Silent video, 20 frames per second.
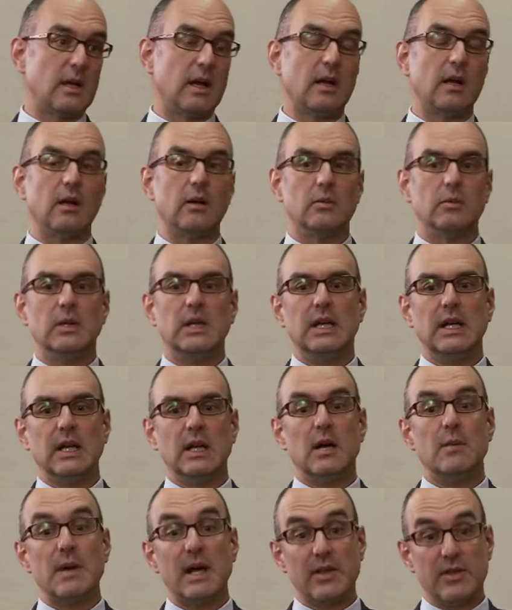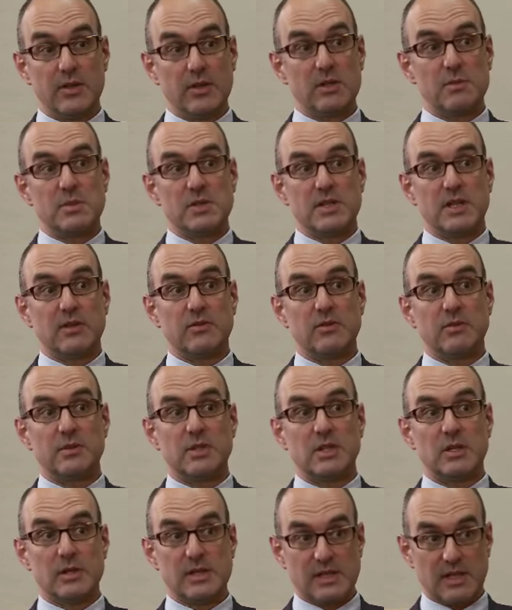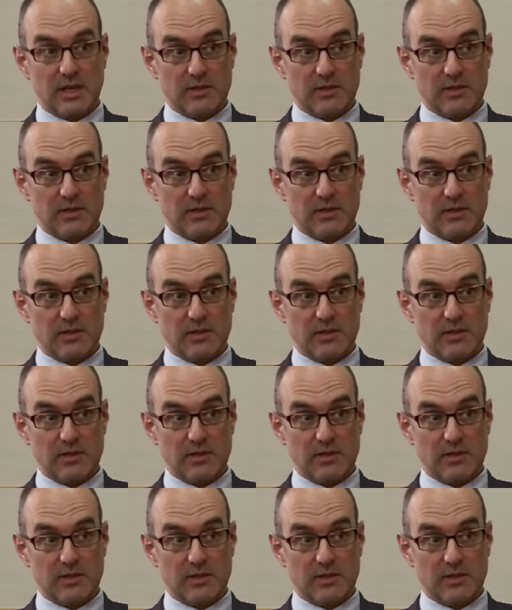Uh, about 30% from the U.S.